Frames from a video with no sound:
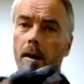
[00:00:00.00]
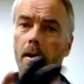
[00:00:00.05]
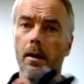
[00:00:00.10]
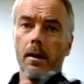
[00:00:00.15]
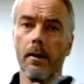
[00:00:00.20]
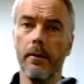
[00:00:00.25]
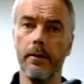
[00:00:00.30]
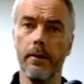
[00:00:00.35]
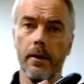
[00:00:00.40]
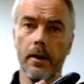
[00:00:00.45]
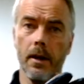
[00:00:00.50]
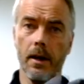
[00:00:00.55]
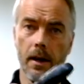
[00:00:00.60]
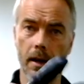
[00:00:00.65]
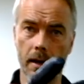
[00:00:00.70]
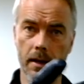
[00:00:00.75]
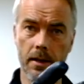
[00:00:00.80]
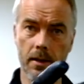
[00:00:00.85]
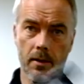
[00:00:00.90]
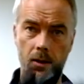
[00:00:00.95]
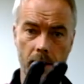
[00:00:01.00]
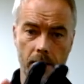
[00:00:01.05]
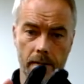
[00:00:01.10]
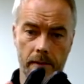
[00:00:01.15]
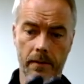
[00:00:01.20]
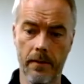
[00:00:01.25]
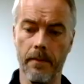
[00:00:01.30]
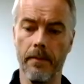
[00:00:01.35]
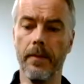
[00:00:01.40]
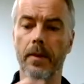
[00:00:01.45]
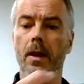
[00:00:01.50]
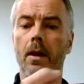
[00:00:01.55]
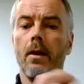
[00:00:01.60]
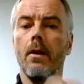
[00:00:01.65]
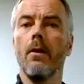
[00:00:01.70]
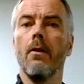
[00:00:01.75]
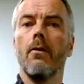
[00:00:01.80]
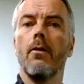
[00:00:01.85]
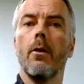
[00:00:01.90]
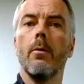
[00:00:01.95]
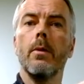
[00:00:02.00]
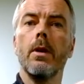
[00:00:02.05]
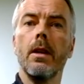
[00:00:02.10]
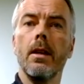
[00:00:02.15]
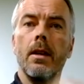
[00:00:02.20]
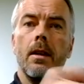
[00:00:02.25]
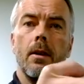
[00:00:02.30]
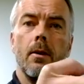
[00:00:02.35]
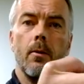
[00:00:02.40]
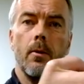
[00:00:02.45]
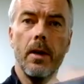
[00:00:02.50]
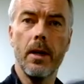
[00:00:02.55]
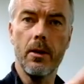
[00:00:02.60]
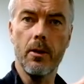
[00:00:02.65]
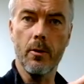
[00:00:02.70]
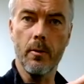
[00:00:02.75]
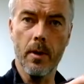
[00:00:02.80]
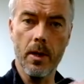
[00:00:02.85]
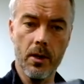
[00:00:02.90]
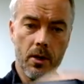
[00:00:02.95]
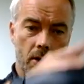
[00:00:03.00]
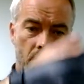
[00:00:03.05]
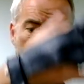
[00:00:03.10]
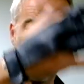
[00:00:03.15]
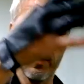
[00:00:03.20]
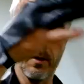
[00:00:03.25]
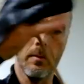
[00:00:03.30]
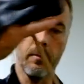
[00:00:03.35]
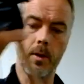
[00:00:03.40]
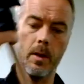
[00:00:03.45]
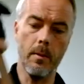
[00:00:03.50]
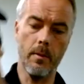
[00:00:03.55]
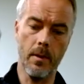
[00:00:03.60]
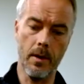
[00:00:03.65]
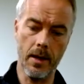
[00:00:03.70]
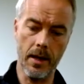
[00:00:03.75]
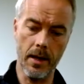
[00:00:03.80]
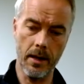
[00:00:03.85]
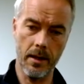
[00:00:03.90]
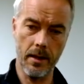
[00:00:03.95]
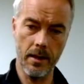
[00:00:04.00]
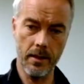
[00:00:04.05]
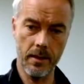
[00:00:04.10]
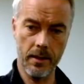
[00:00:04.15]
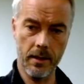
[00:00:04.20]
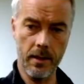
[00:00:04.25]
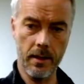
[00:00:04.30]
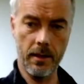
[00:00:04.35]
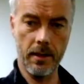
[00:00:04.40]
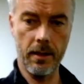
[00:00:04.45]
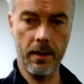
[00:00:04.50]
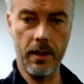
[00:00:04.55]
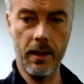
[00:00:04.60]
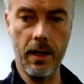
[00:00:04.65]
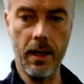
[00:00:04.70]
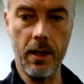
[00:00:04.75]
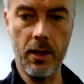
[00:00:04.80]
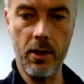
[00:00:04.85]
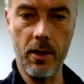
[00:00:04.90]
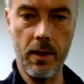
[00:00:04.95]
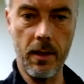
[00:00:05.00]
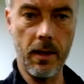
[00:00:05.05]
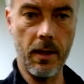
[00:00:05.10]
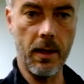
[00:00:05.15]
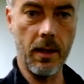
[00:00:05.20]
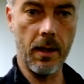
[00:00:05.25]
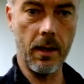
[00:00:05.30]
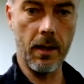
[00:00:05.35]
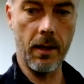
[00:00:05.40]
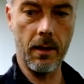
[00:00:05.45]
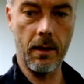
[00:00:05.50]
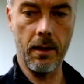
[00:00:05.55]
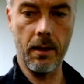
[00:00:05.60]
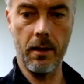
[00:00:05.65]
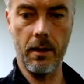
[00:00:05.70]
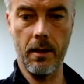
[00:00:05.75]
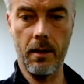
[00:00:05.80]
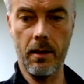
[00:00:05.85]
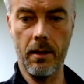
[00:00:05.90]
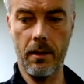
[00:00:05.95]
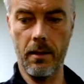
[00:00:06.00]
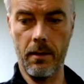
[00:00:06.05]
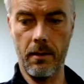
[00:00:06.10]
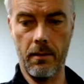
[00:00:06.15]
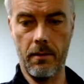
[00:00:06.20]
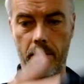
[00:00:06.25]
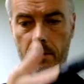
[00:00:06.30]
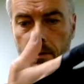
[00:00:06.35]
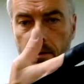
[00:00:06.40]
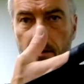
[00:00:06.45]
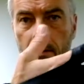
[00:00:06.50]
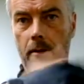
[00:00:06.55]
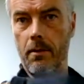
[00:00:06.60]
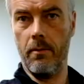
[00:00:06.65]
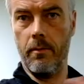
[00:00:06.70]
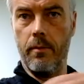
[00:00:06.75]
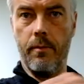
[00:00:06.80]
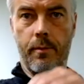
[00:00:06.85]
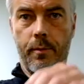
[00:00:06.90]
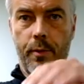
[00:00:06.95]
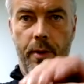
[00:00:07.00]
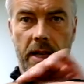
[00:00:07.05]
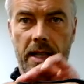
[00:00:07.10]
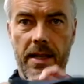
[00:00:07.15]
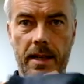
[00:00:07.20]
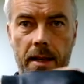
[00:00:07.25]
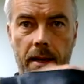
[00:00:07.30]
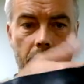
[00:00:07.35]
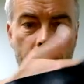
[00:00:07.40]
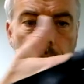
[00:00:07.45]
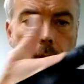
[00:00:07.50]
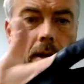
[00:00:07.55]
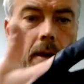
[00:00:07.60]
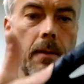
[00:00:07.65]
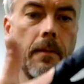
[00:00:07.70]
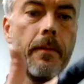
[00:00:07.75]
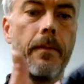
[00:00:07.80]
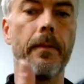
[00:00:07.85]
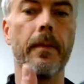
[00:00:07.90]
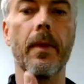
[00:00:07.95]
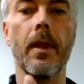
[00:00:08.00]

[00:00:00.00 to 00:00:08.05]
Glove, nice to have. For me, way too much. Some people like this gadgety and you know, bracing up here.